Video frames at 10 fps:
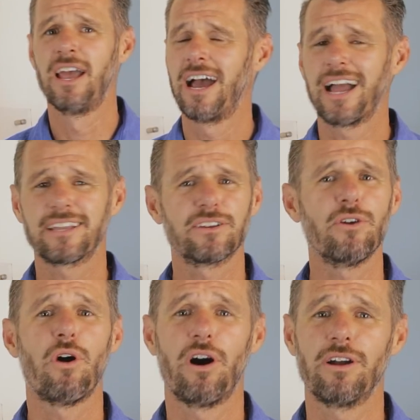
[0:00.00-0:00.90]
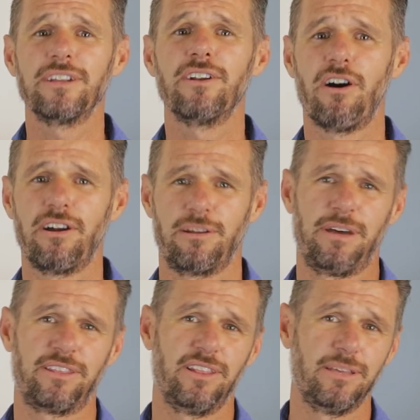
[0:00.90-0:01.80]
I can go on and on
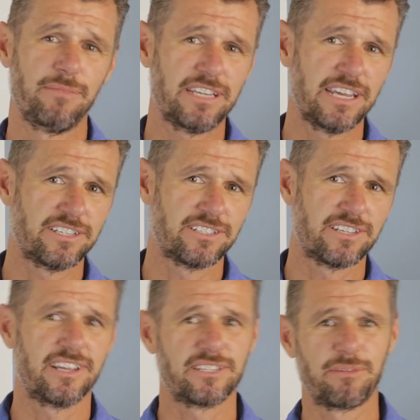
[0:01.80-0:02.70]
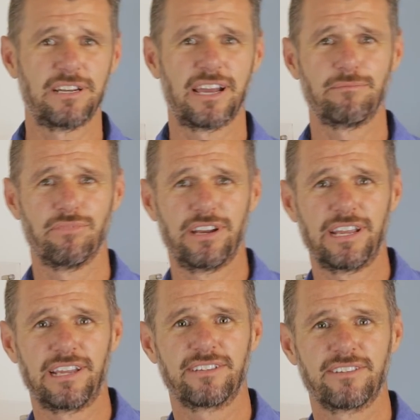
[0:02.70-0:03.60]
about the limitations that SB9
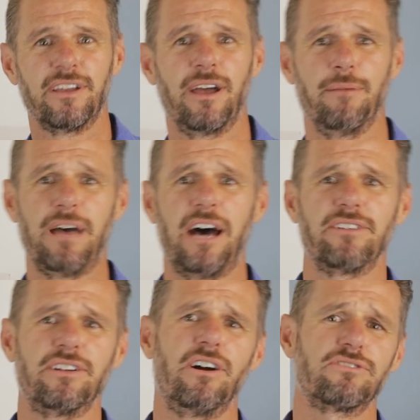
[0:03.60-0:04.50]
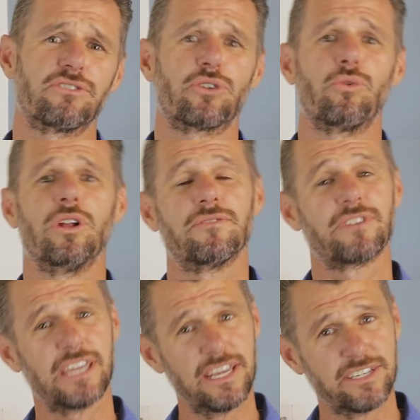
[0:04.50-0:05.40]
brings about and also the
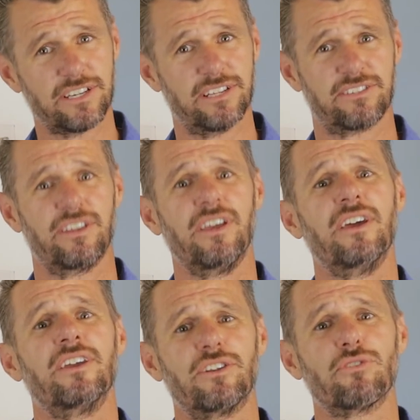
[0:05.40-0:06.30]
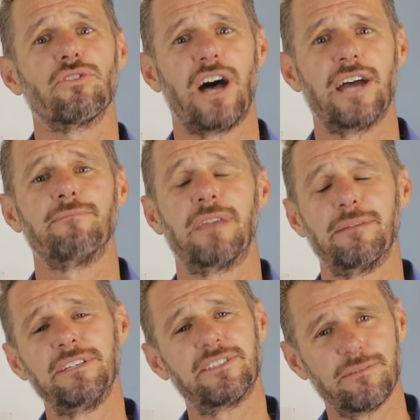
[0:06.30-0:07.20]
qualifications your lot may
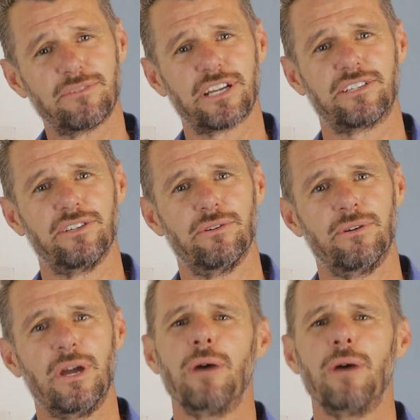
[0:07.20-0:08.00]
be subject to.